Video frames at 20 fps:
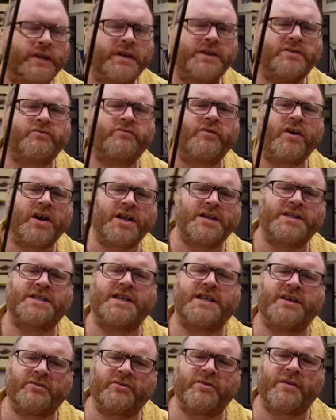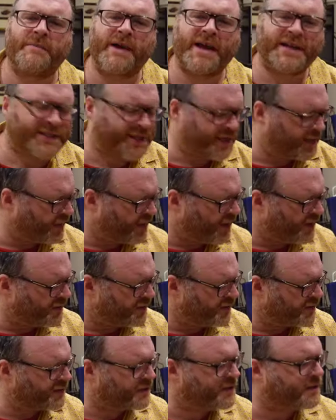these rising chromatic
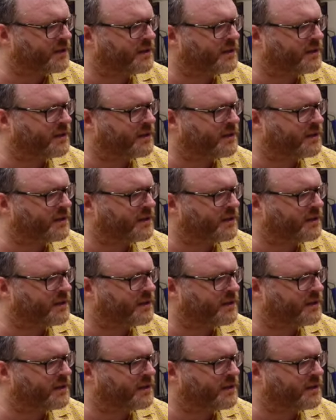notes.